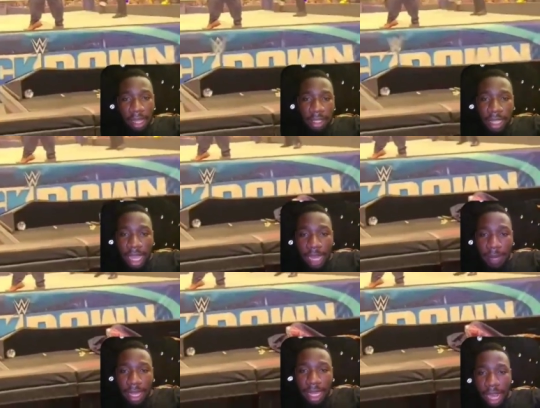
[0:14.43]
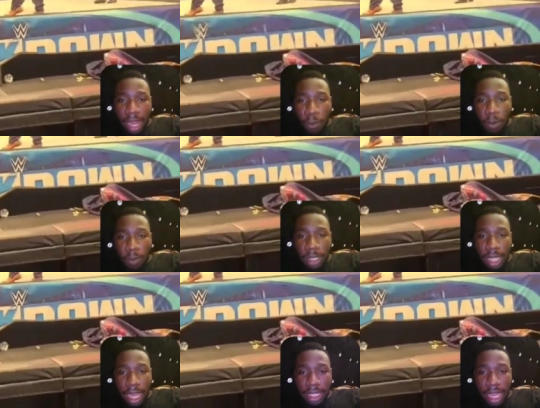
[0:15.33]
Tag me, I gotta whoop these
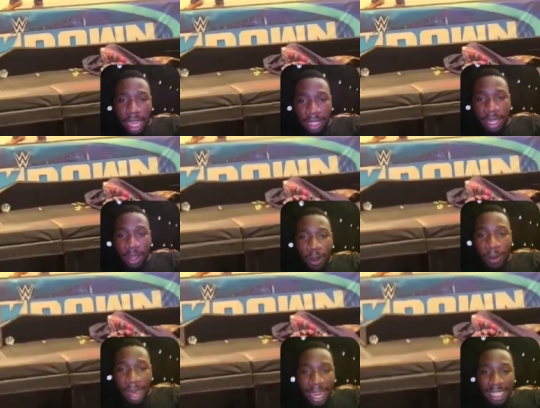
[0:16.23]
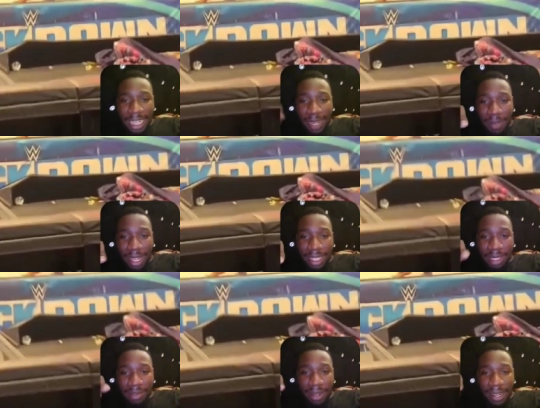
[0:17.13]
guys' ass. Alright, check out Montez
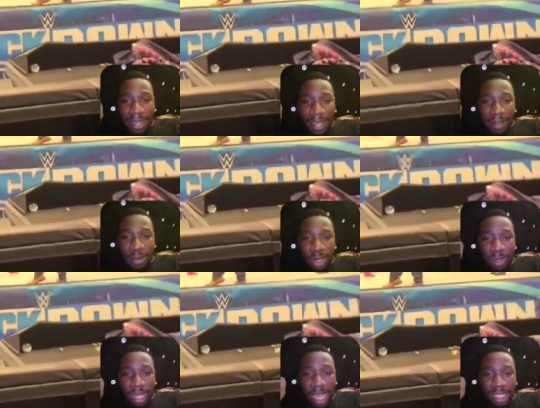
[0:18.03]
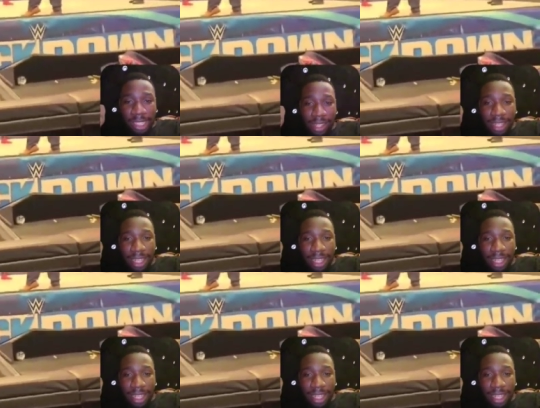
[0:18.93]
for the hilarious reaction.